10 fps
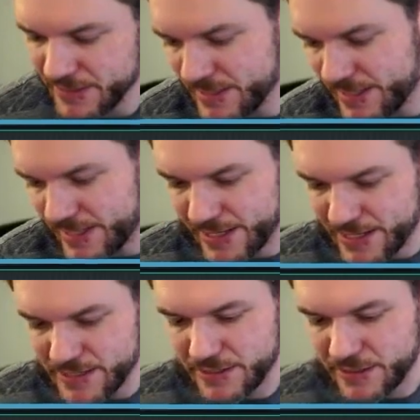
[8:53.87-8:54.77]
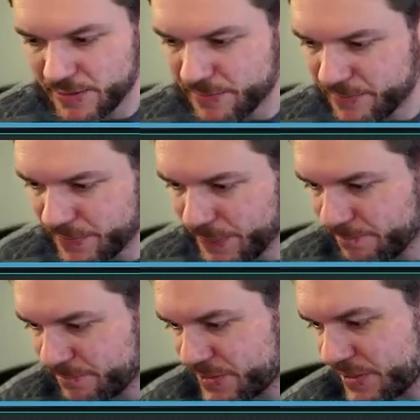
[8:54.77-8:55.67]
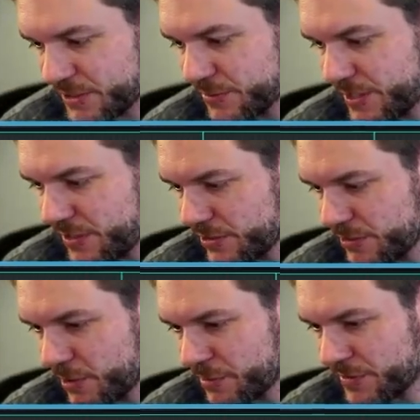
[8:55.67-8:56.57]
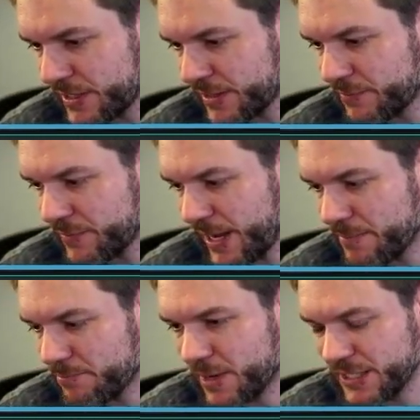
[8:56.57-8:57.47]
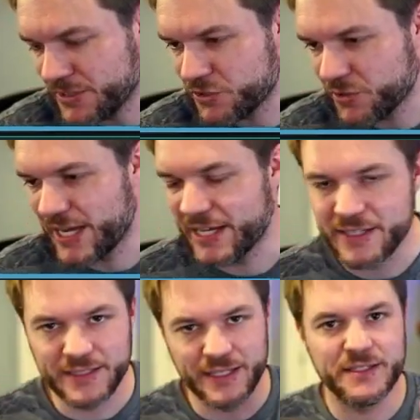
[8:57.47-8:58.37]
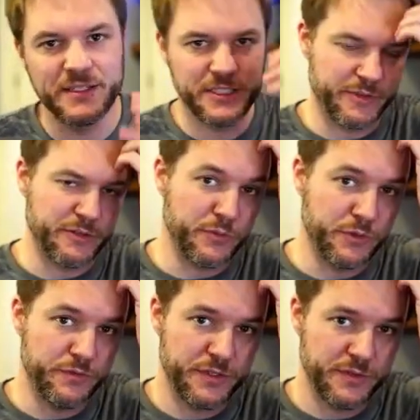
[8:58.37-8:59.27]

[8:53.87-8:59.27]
and so that's really the only moment that I might try condensing some of the moves